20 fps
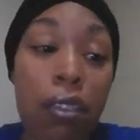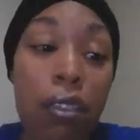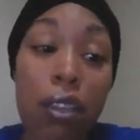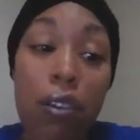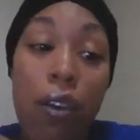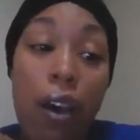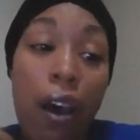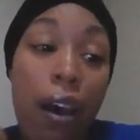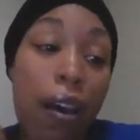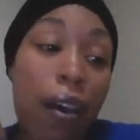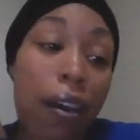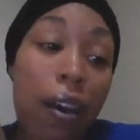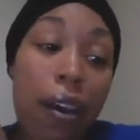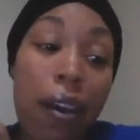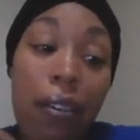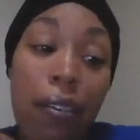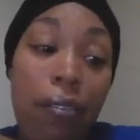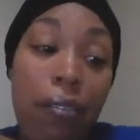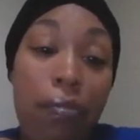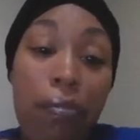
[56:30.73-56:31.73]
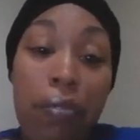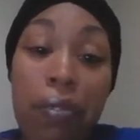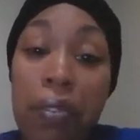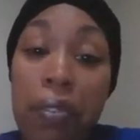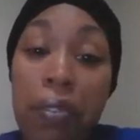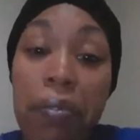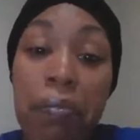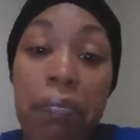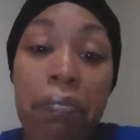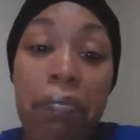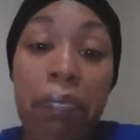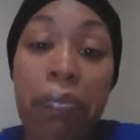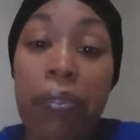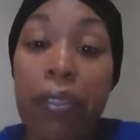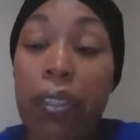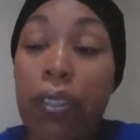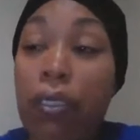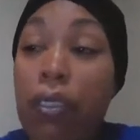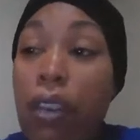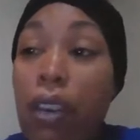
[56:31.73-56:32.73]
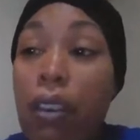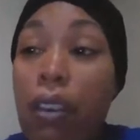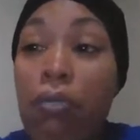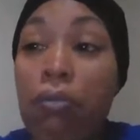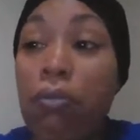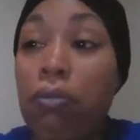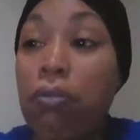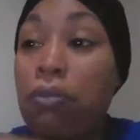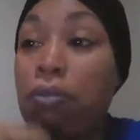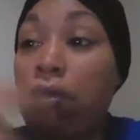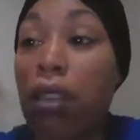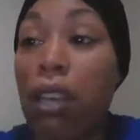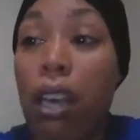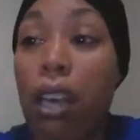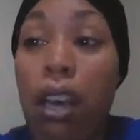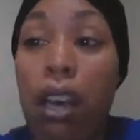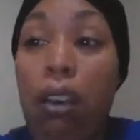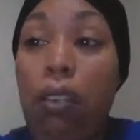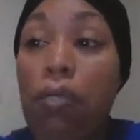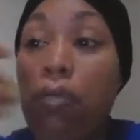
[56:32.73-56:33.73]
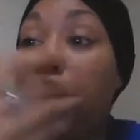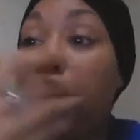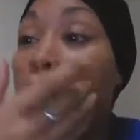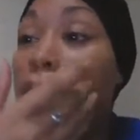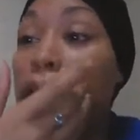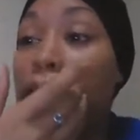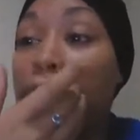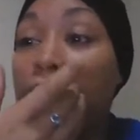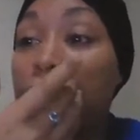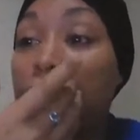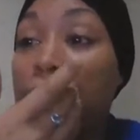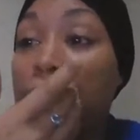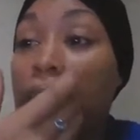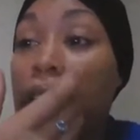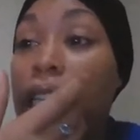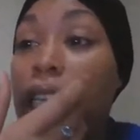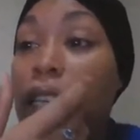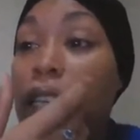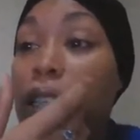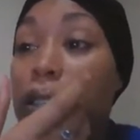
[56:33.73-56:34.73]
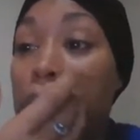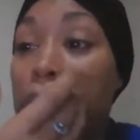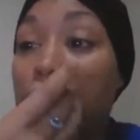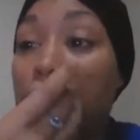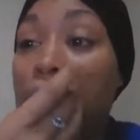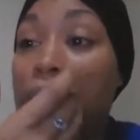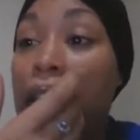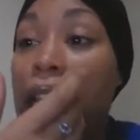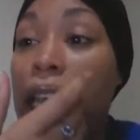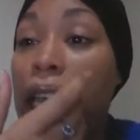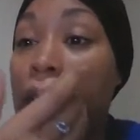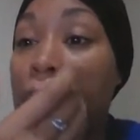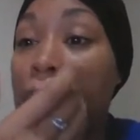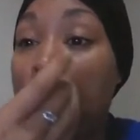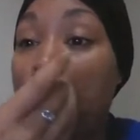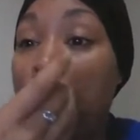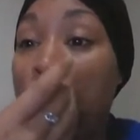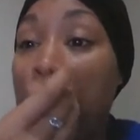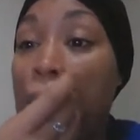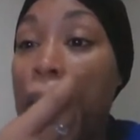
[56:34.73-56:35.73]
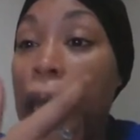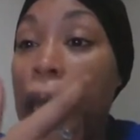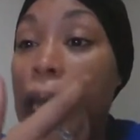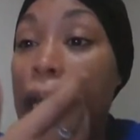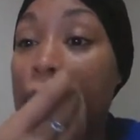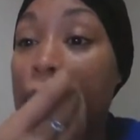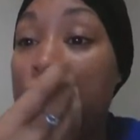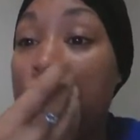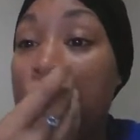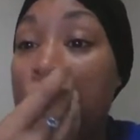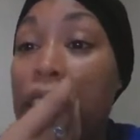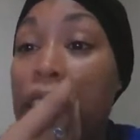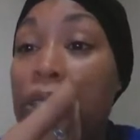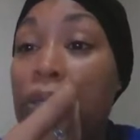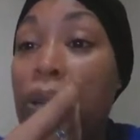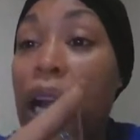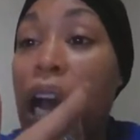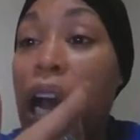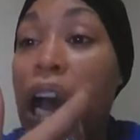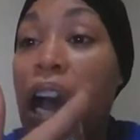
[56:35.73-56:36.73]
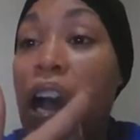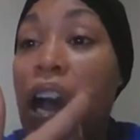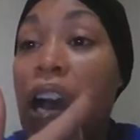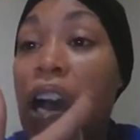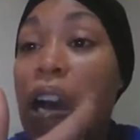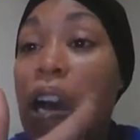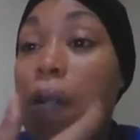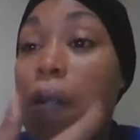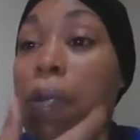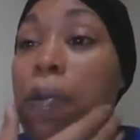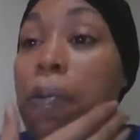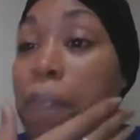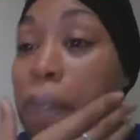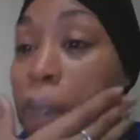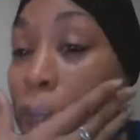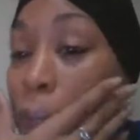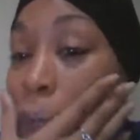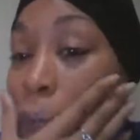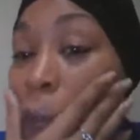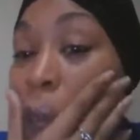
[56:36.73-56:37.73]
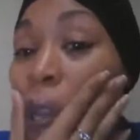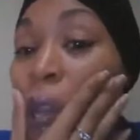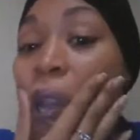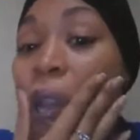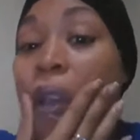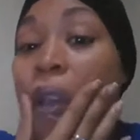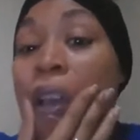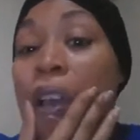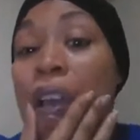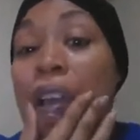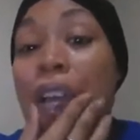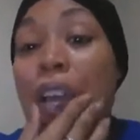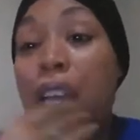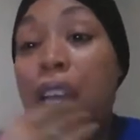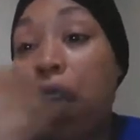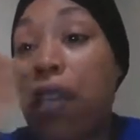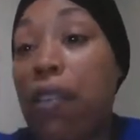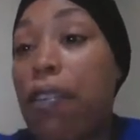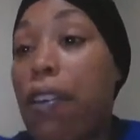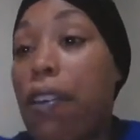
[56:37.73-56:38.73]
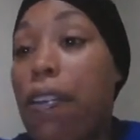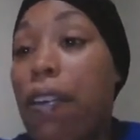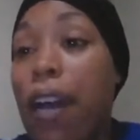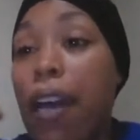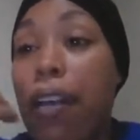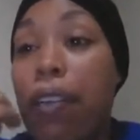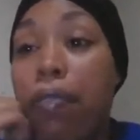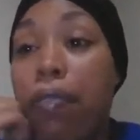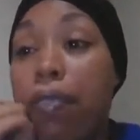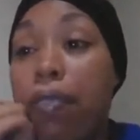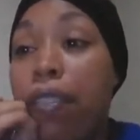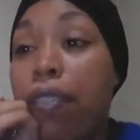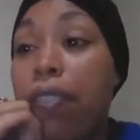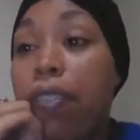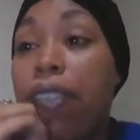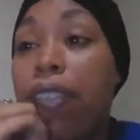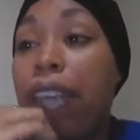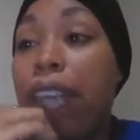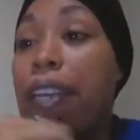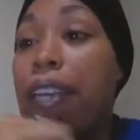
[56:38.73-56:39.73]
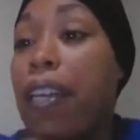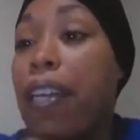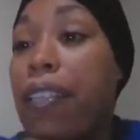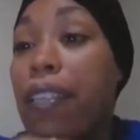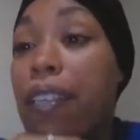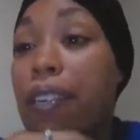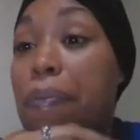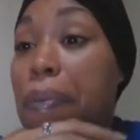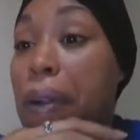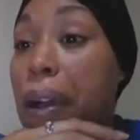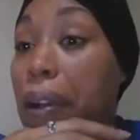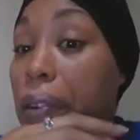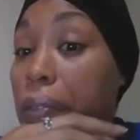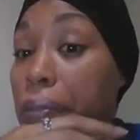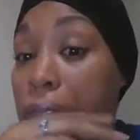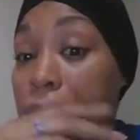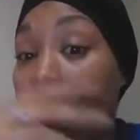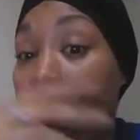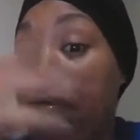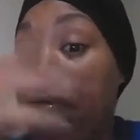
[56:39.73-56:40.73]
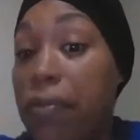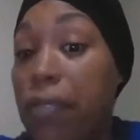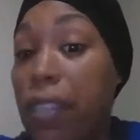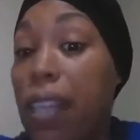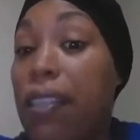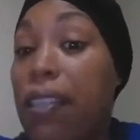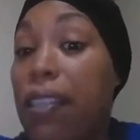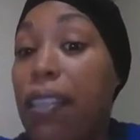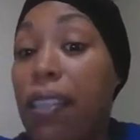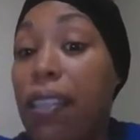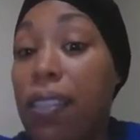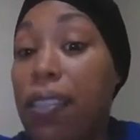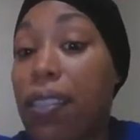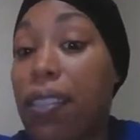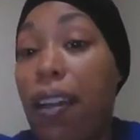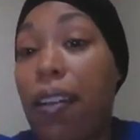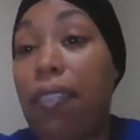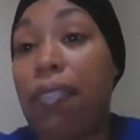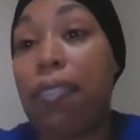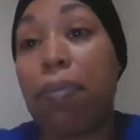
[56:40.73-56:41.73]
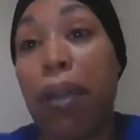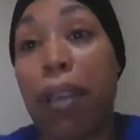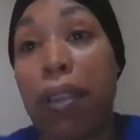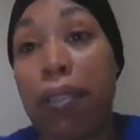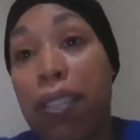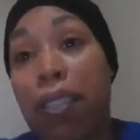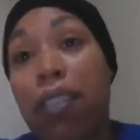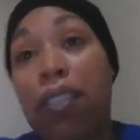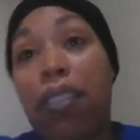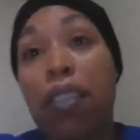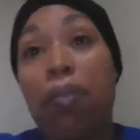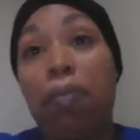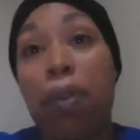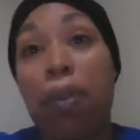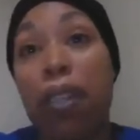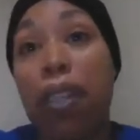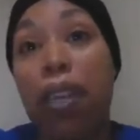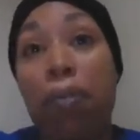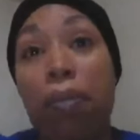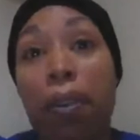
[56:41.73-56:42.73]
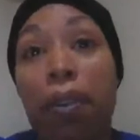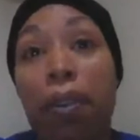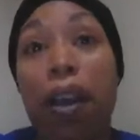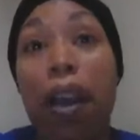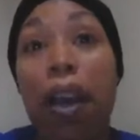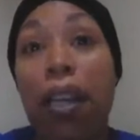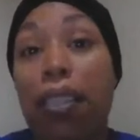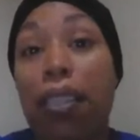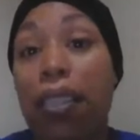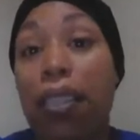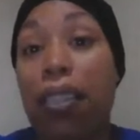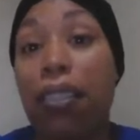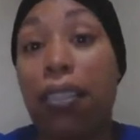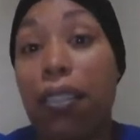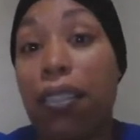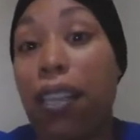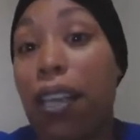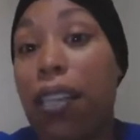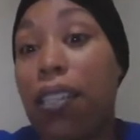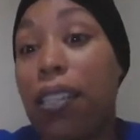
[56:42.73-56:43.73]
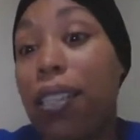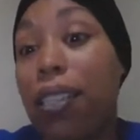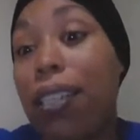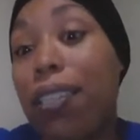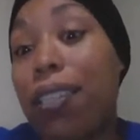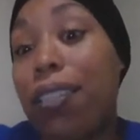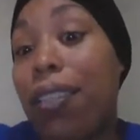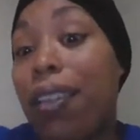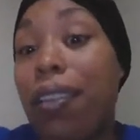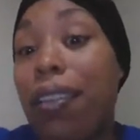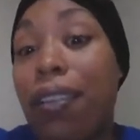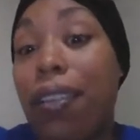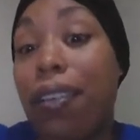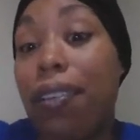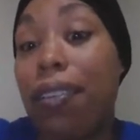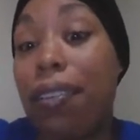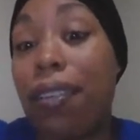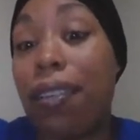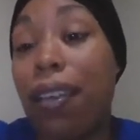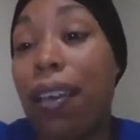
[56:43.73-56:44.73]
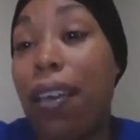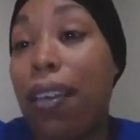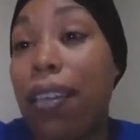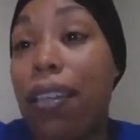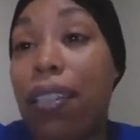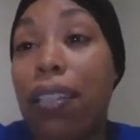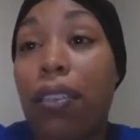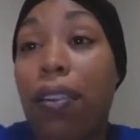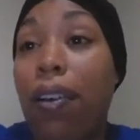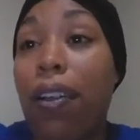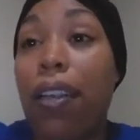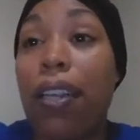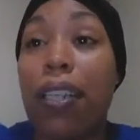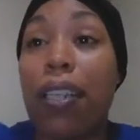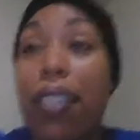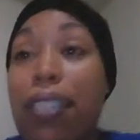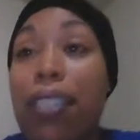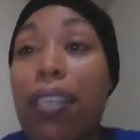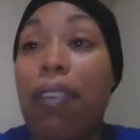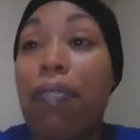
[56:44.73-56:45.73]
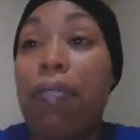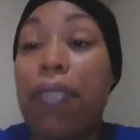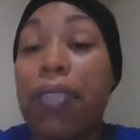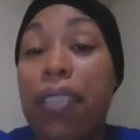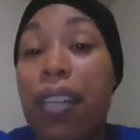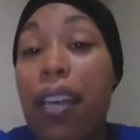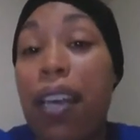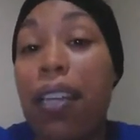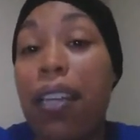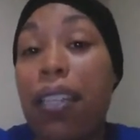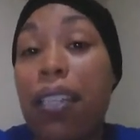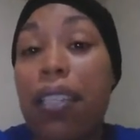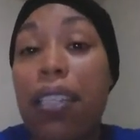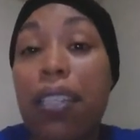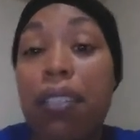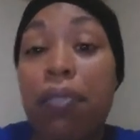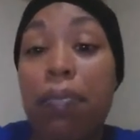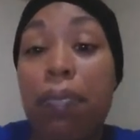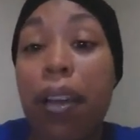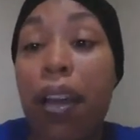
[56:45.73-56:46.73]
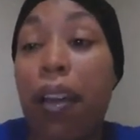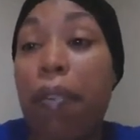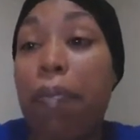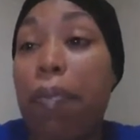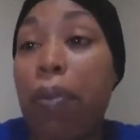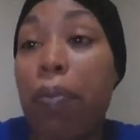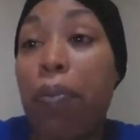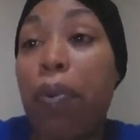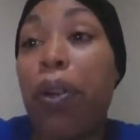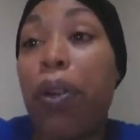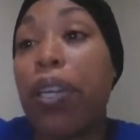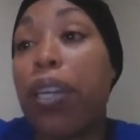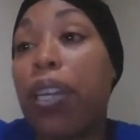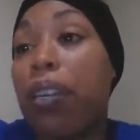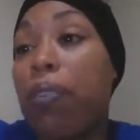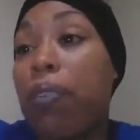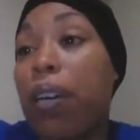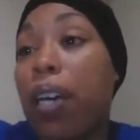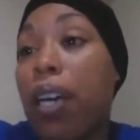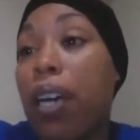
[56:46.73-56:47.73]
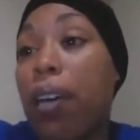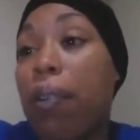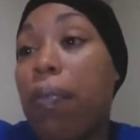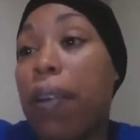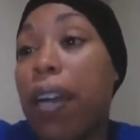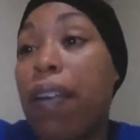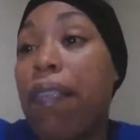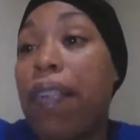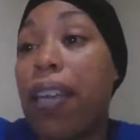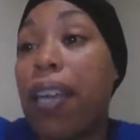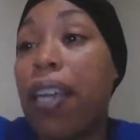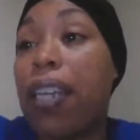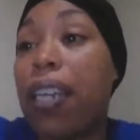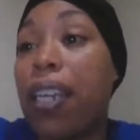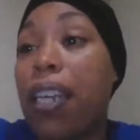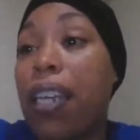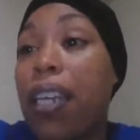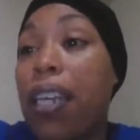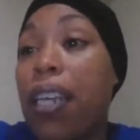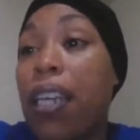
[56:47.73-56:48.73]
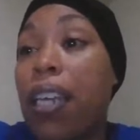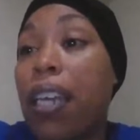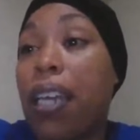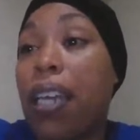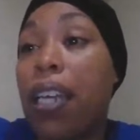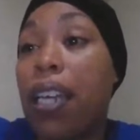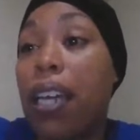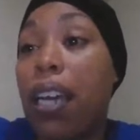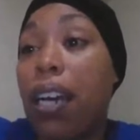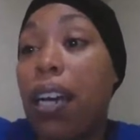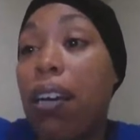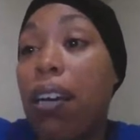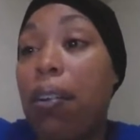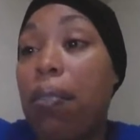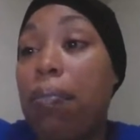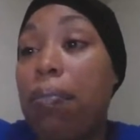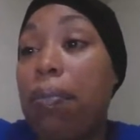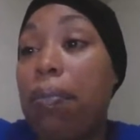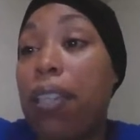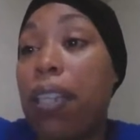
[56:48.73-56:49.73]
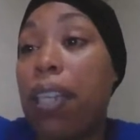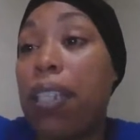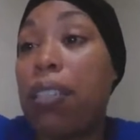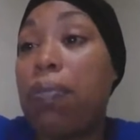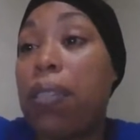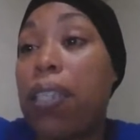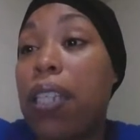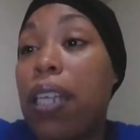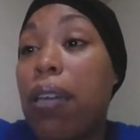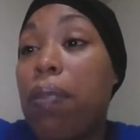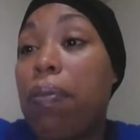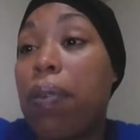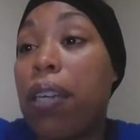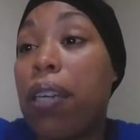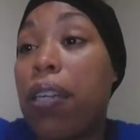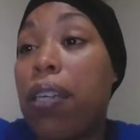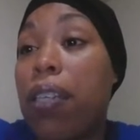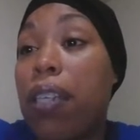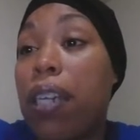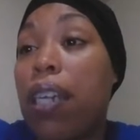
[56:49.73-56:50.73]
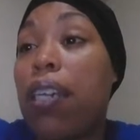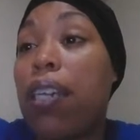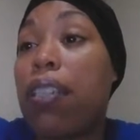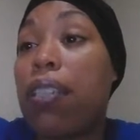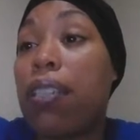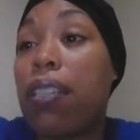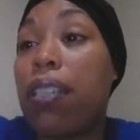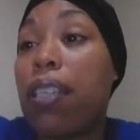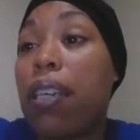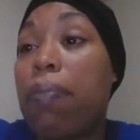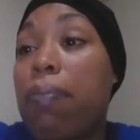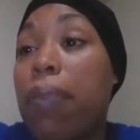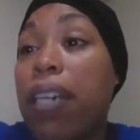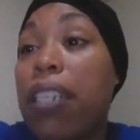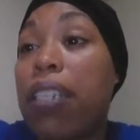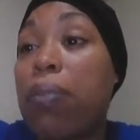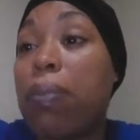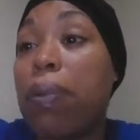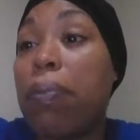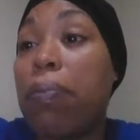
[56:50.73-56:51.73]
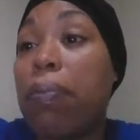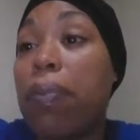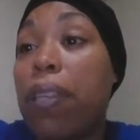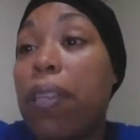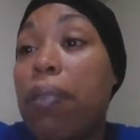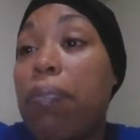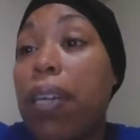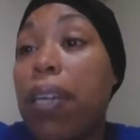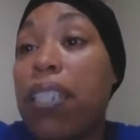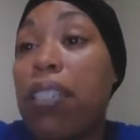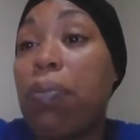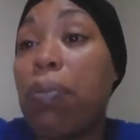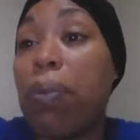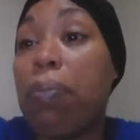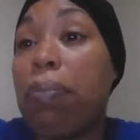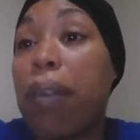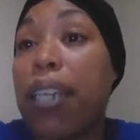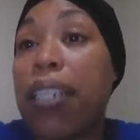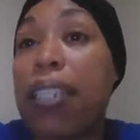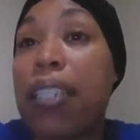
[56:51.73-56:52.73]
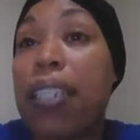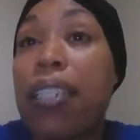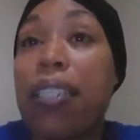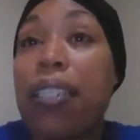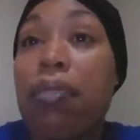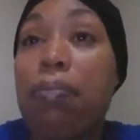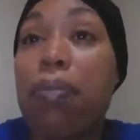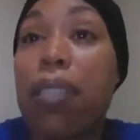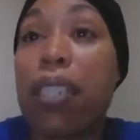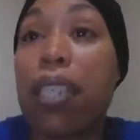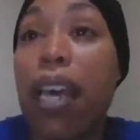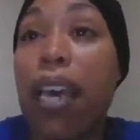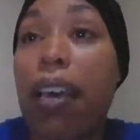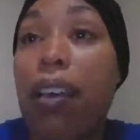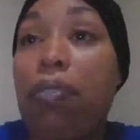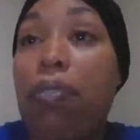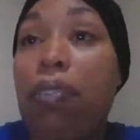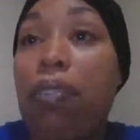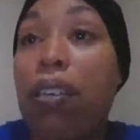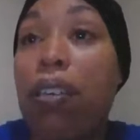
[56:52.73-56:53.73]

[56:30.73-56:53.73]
So I don't really, you know, I don't know what anybody else want, and that's why I don't say nothing about nothing, because I was waiting to see what they were actually, and they just did this, because all of this stuff was done. This is what I've been working on, and whatever they did, that's what they went that they mess with. They're messing with my systems now.